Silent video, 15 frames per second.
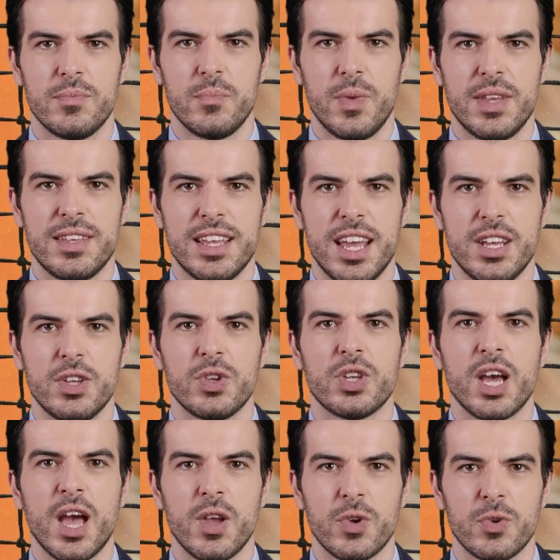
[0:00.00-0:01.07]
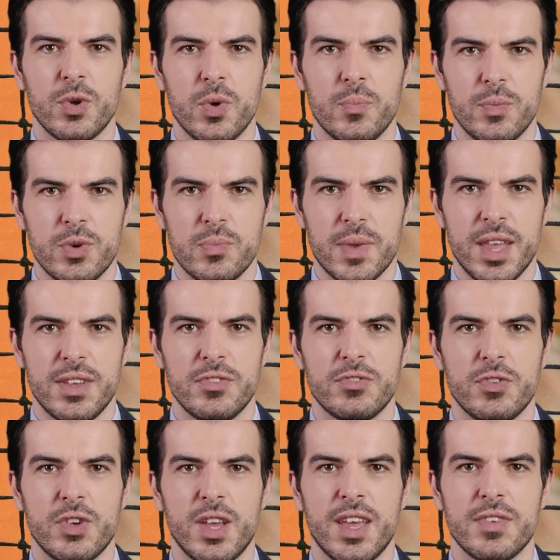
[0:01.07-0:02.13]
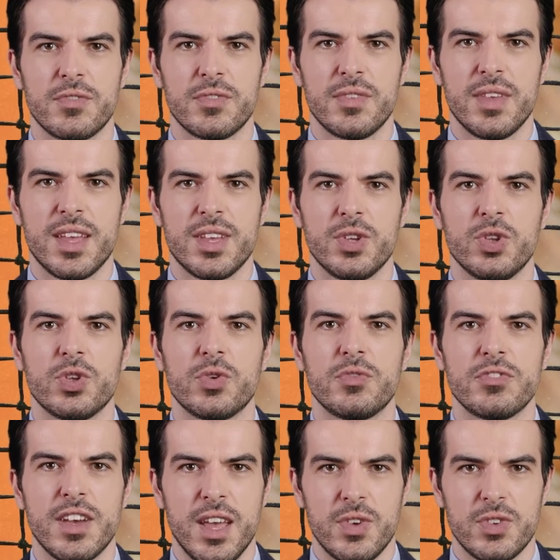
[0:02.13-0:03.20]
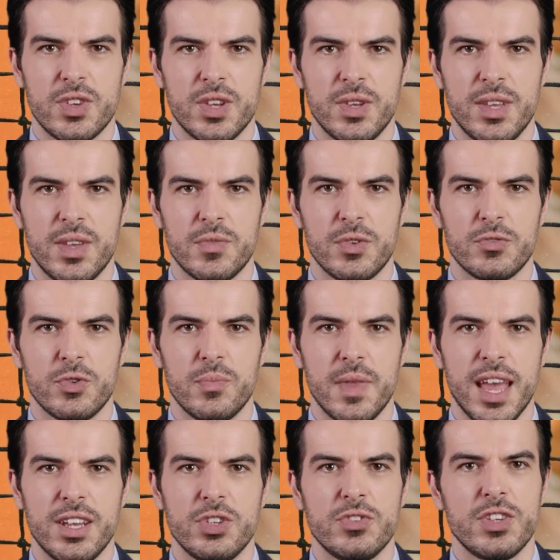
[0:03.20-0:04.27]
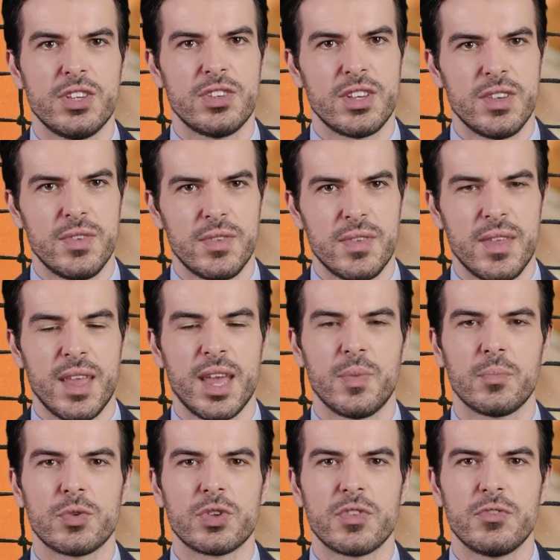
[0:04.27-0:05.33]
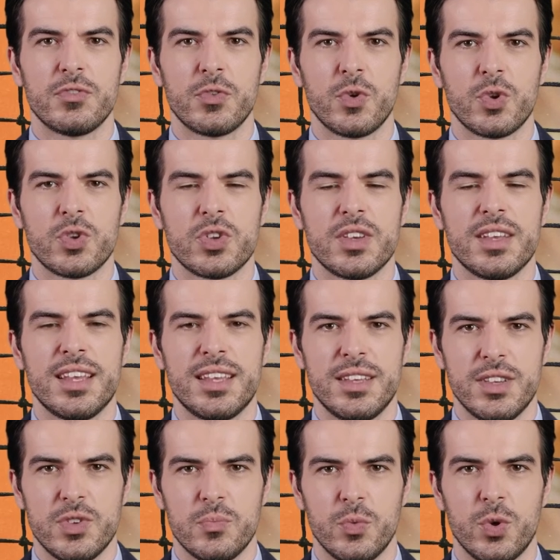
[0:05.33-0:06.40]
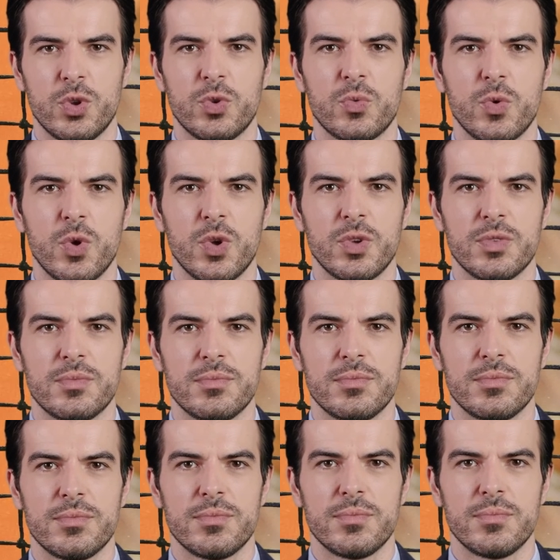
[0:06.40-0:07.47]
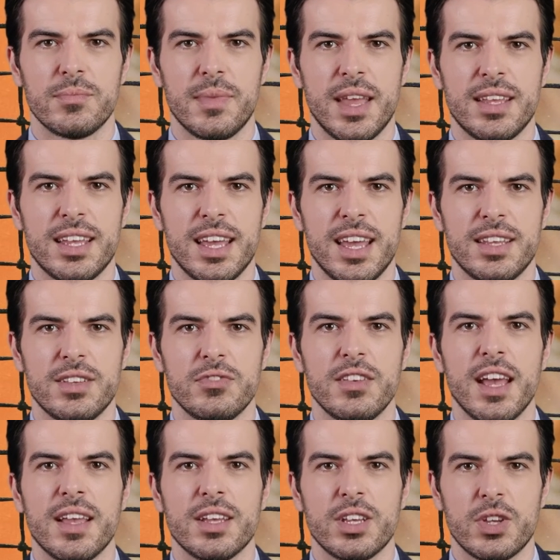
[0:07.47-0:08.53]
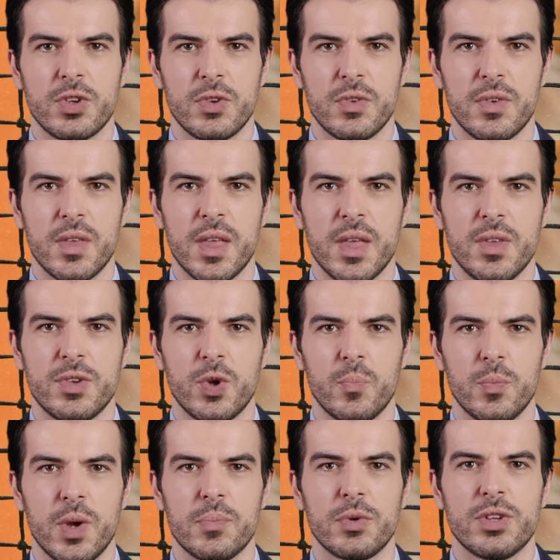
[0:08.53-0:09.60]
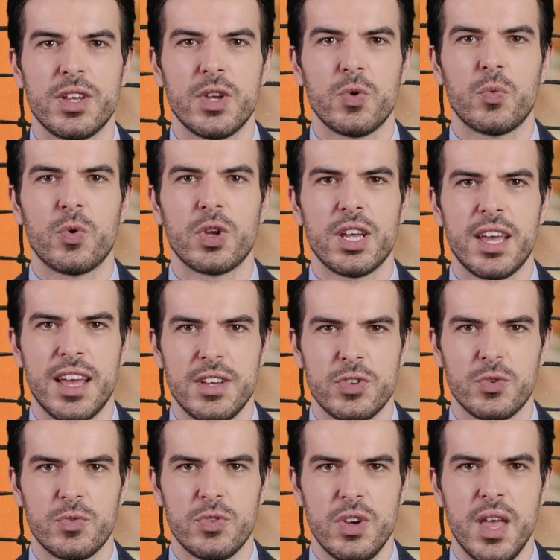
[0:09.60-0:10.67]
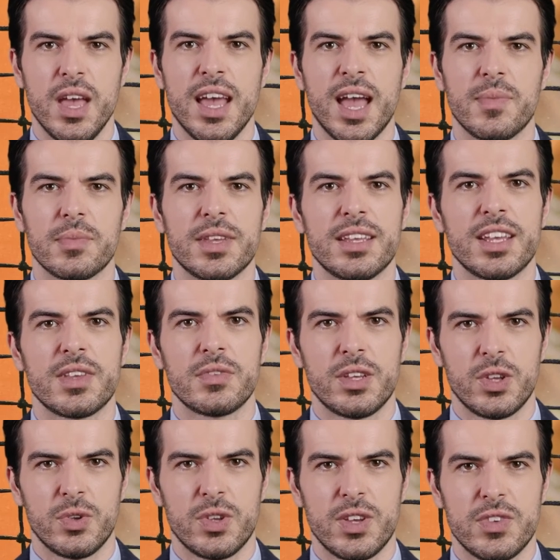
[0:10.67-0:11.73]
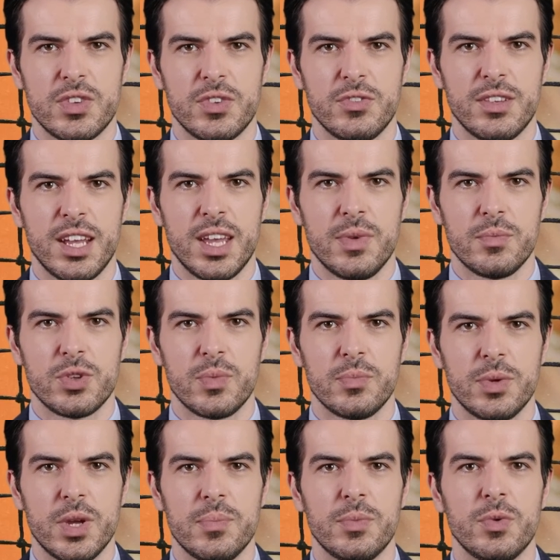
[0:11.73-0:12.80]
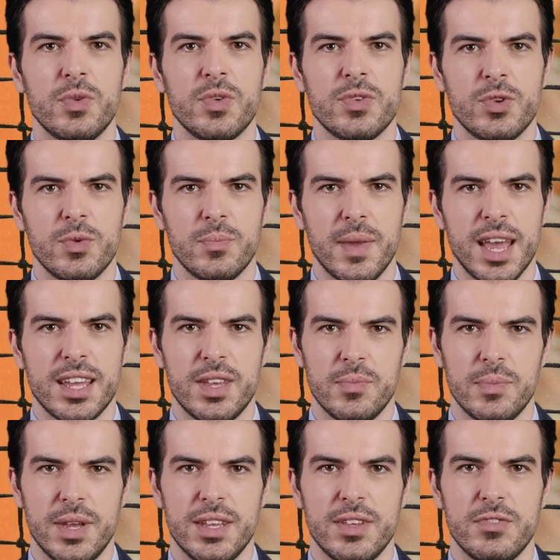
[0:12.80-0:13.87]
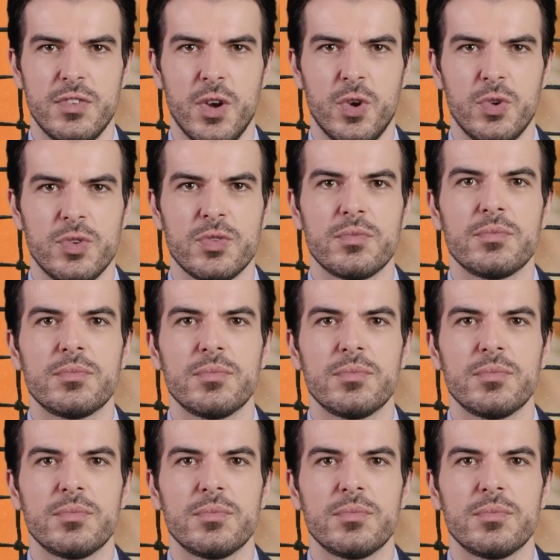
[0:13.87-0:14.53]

When Daniel Collerer was banned for life in 2011 for match fixing, it was a first in the sports world. By the end of that year, the Wimbledon organizers had been given a list of names of people who might have been involved.